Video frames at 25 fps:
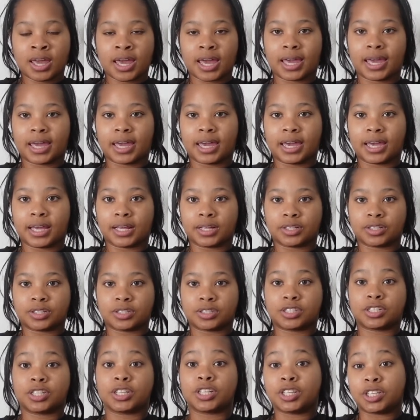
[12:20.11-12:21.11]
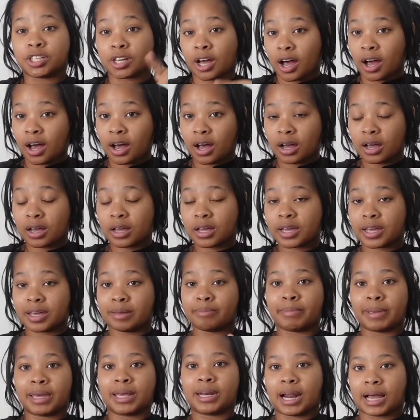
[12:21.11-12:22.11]
And to y'all,
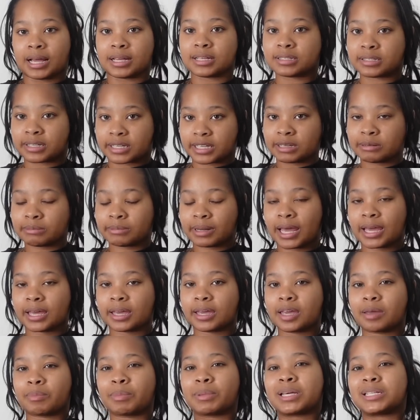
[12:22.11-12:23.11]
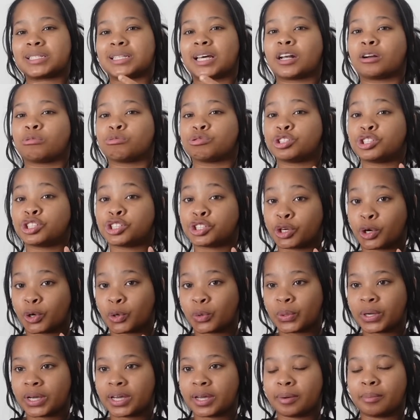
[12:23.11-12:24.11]
it may not seem like it because I don't
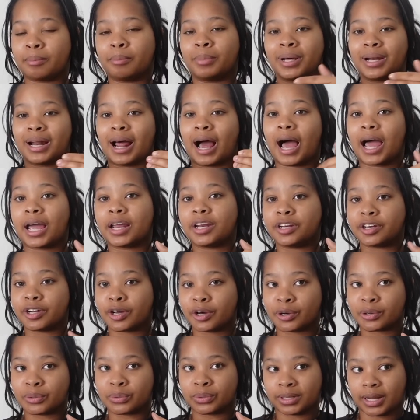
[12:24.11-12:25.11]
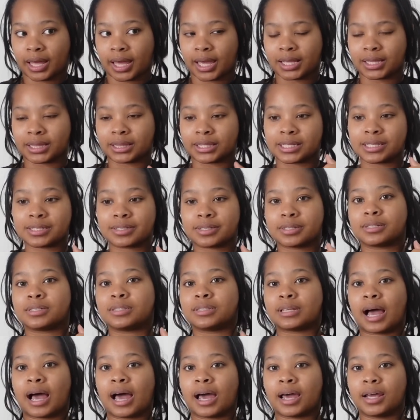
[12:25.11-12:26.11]
show it, but I know like this is
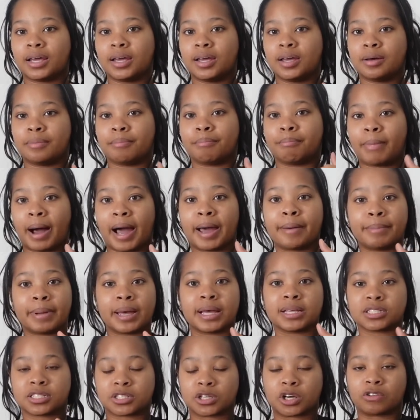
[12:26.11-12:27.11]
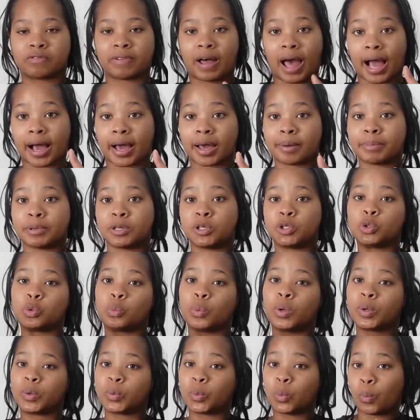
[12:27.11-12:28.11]
not my best self. I could be
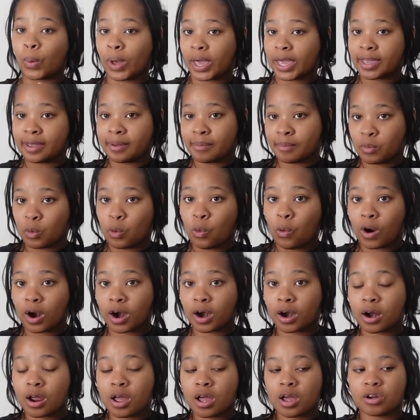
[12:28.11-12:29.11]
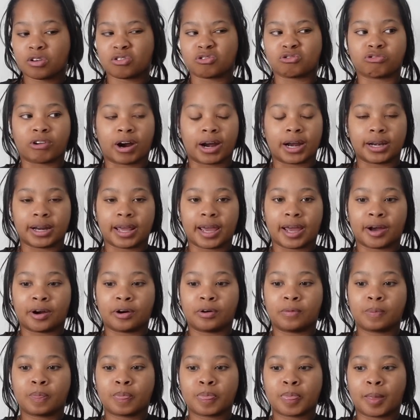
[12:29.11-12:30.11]
doing way more right
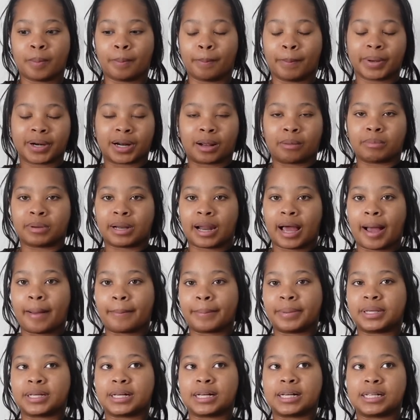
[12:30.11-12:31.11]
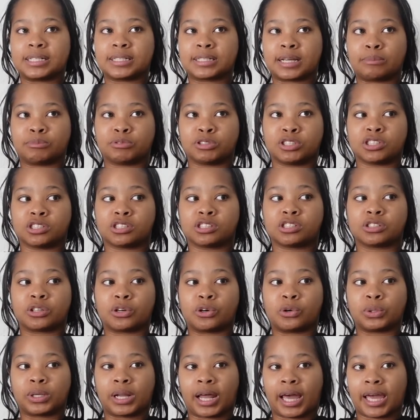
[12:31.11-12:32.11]
now, but I'm not, because I'm just
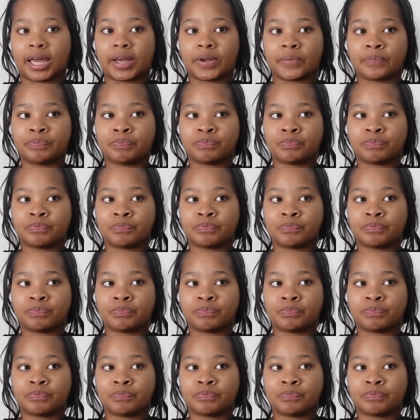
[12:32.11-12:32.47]
so like,